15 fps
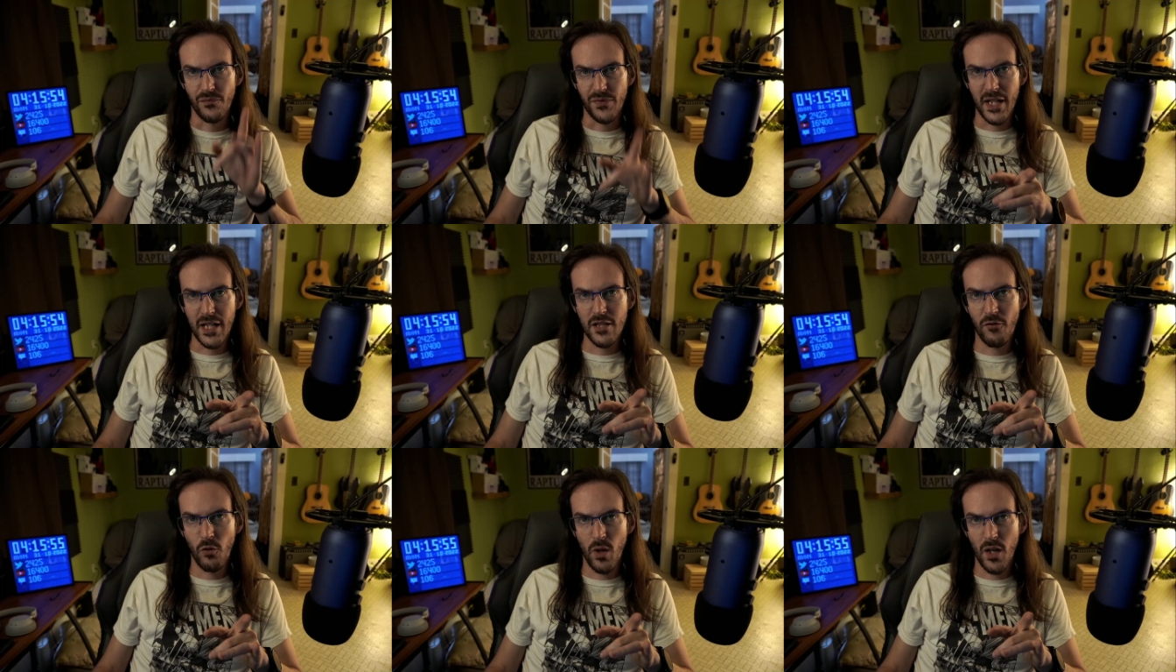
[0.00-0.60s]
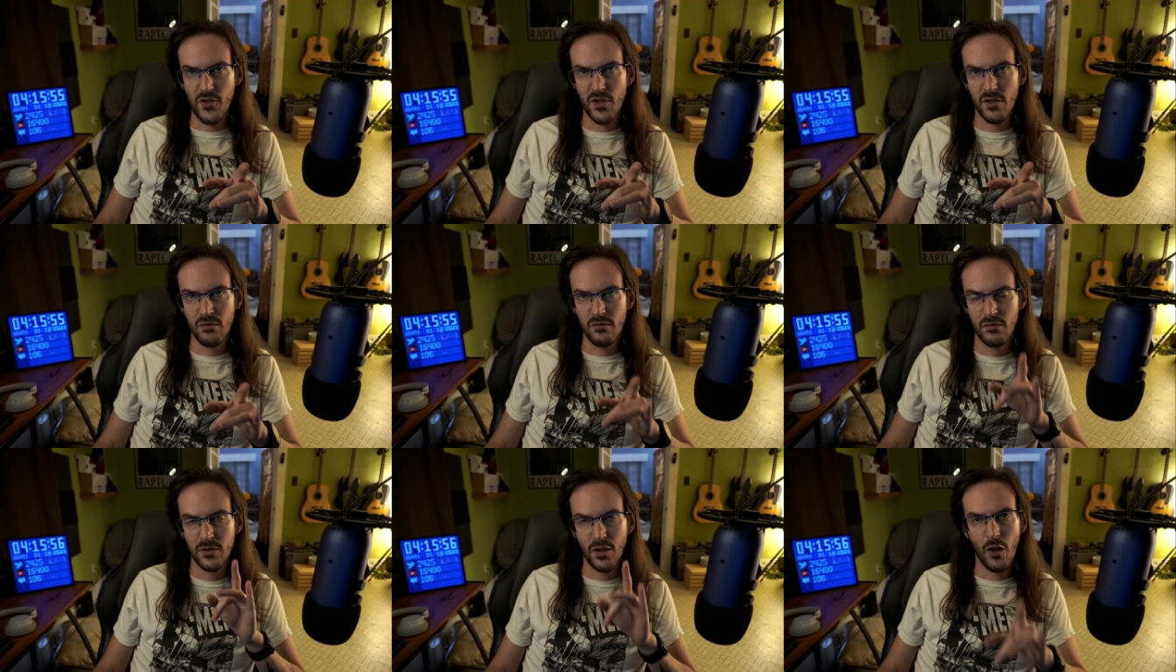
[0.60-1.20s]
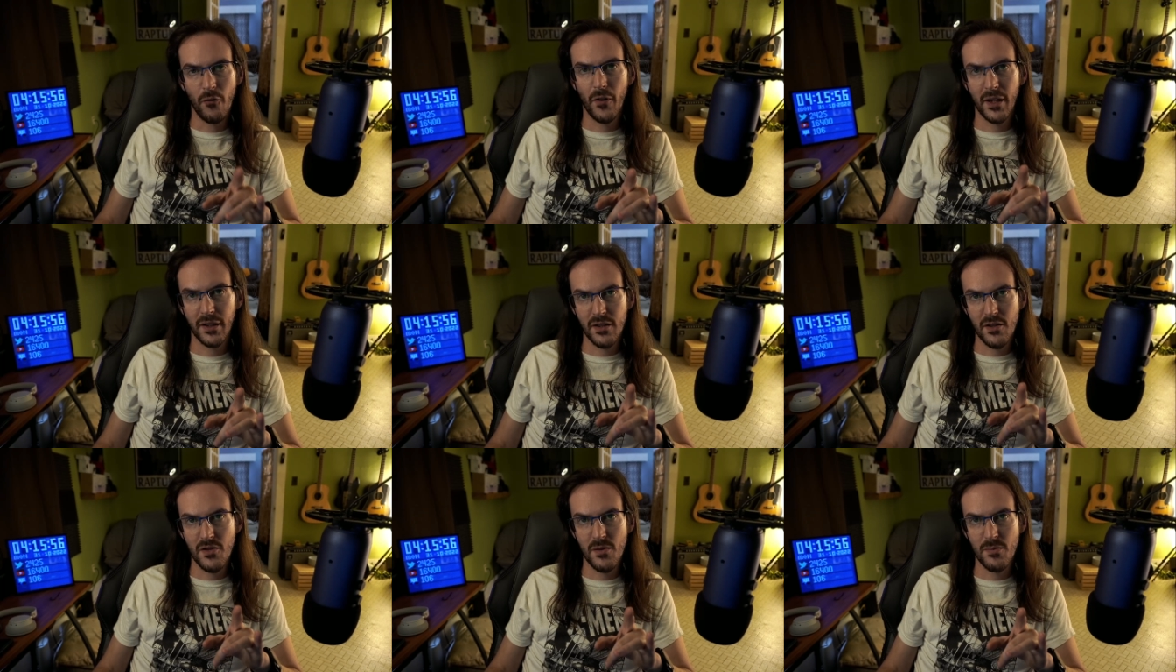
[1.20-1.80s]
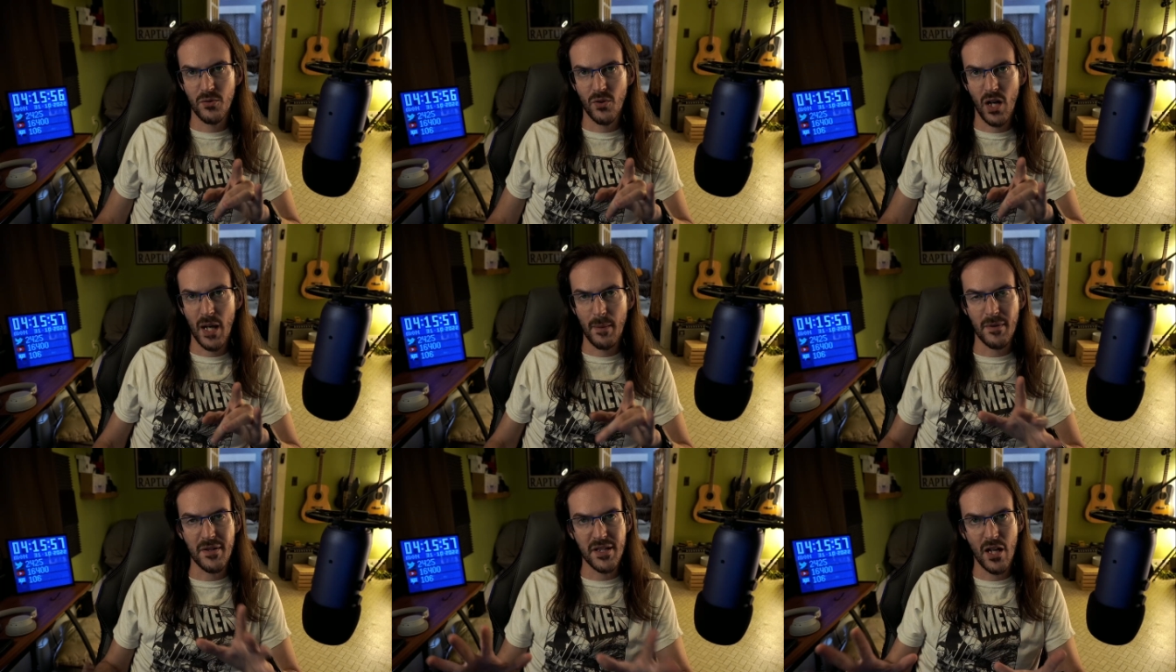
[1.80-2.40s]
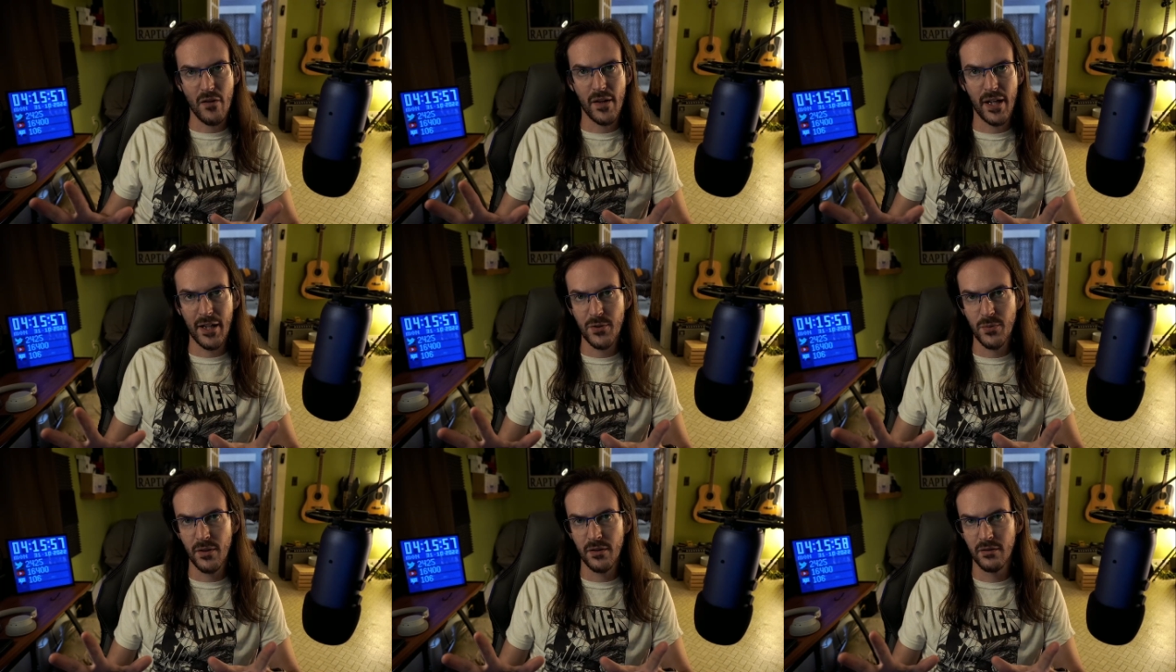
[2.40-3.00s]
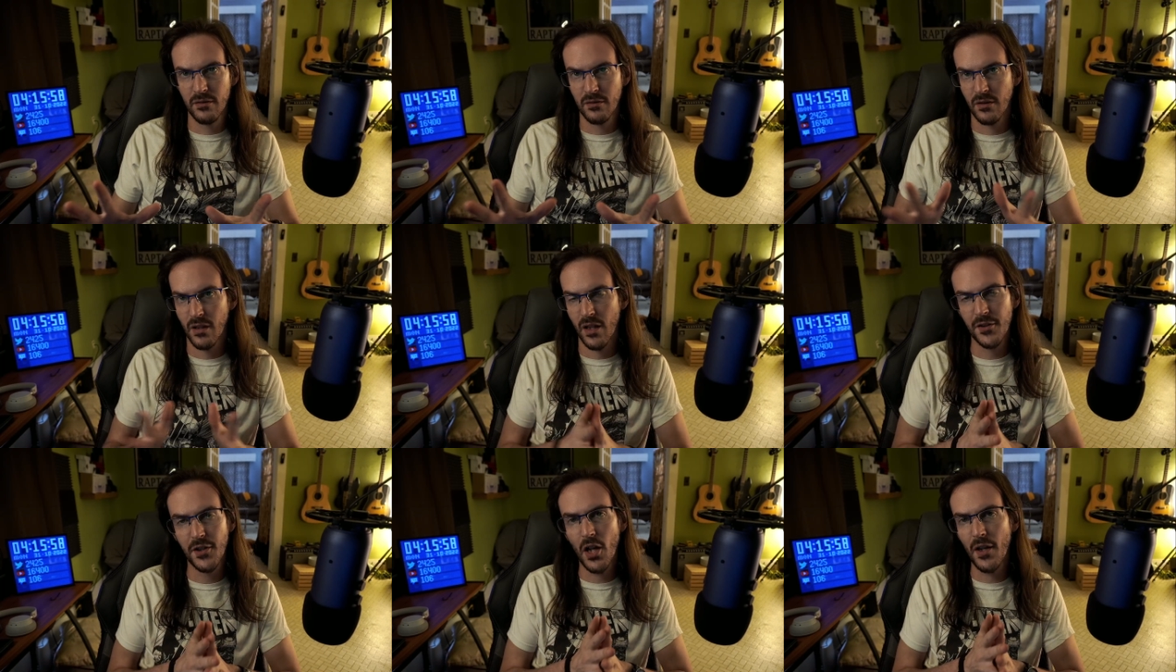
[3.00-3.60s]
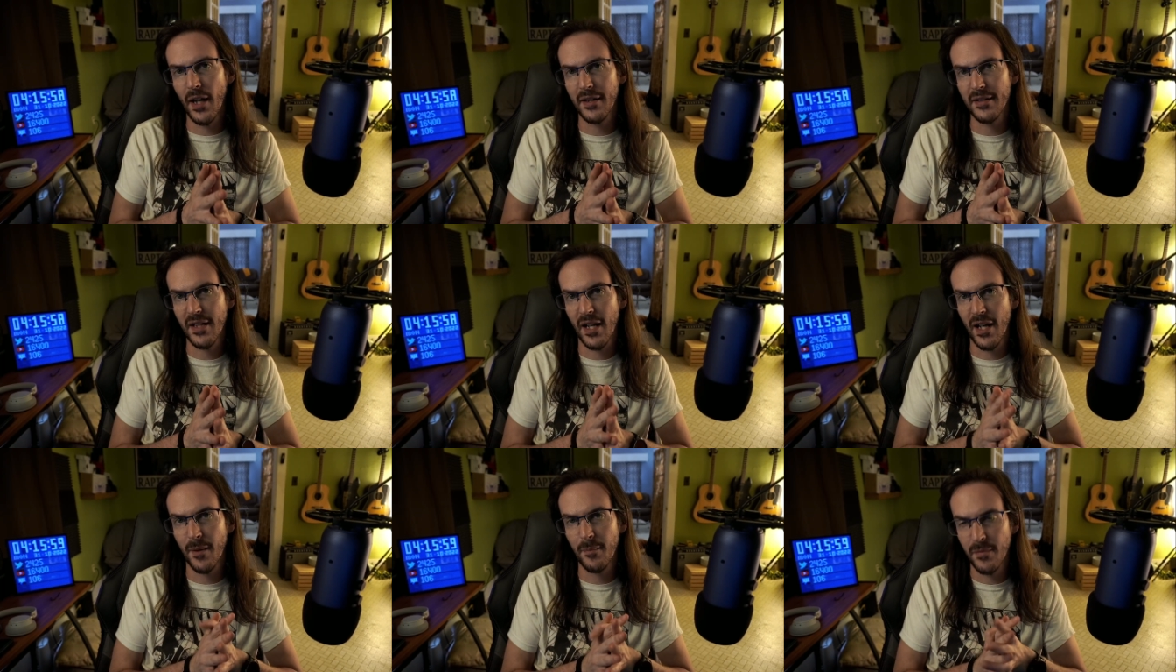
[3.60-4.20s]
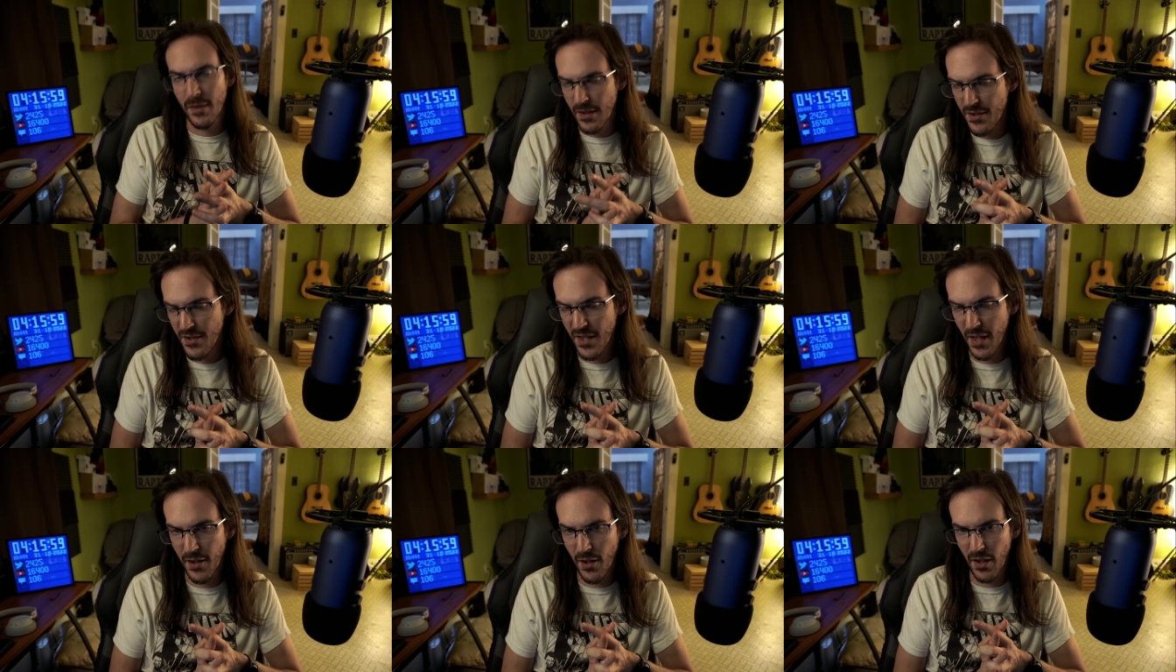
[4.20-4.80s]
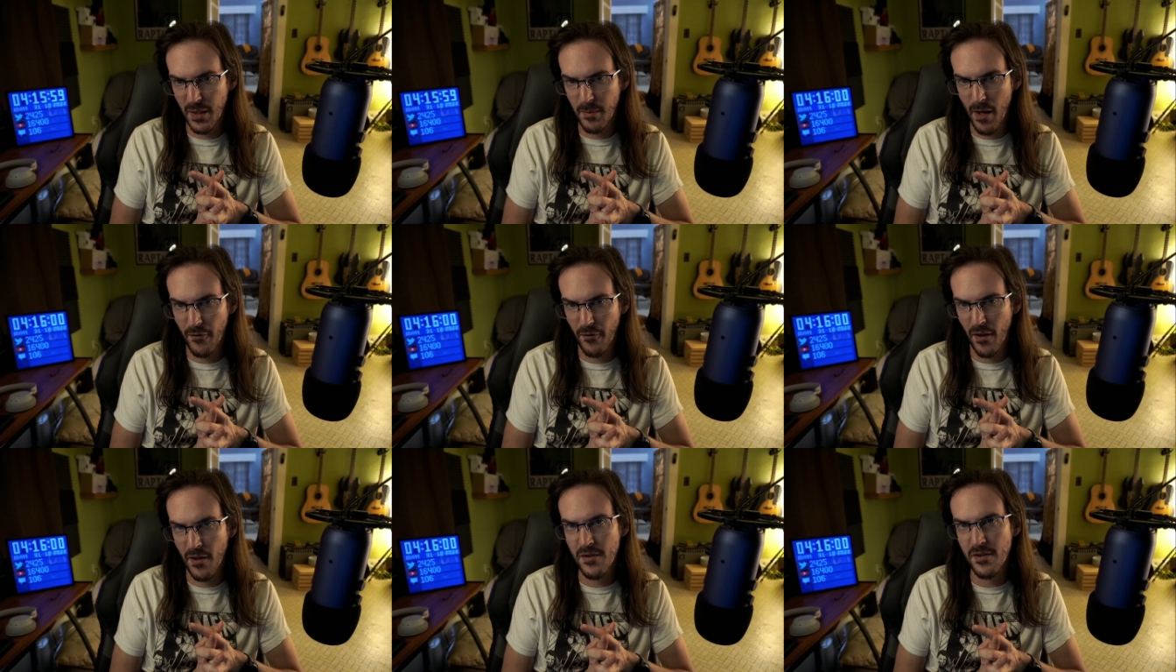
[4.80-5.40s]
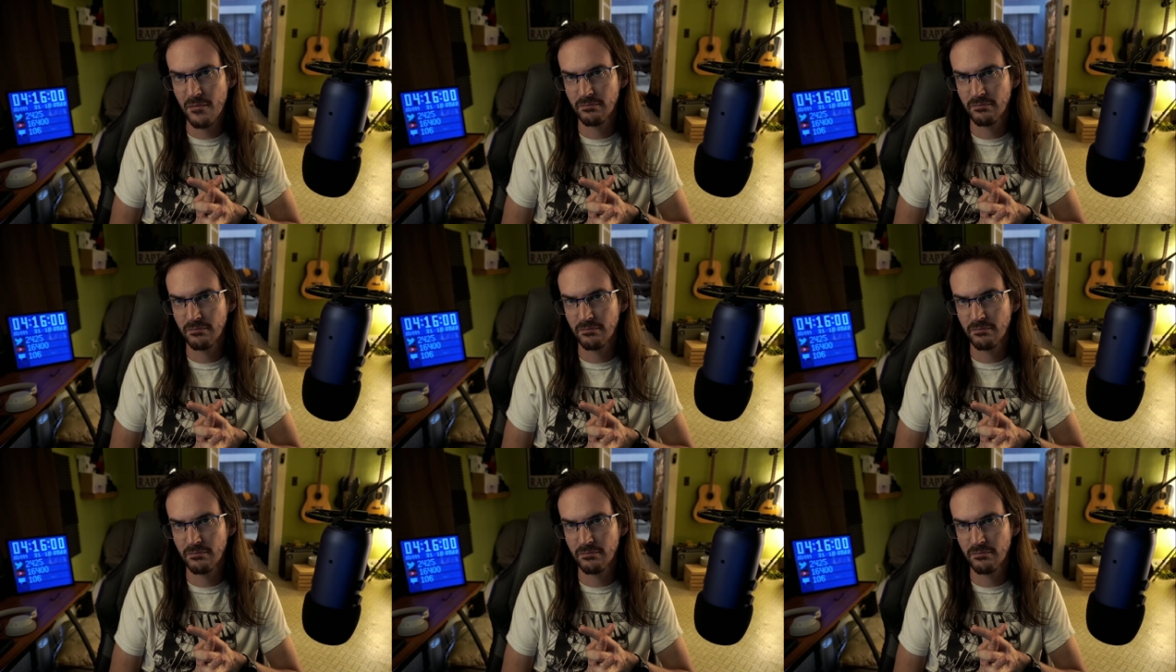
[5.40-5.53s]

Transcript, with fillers: Thanks for watching. Don't forget to subscribe. I'll see you on the next one. And until next time, stay nerdy, my friends.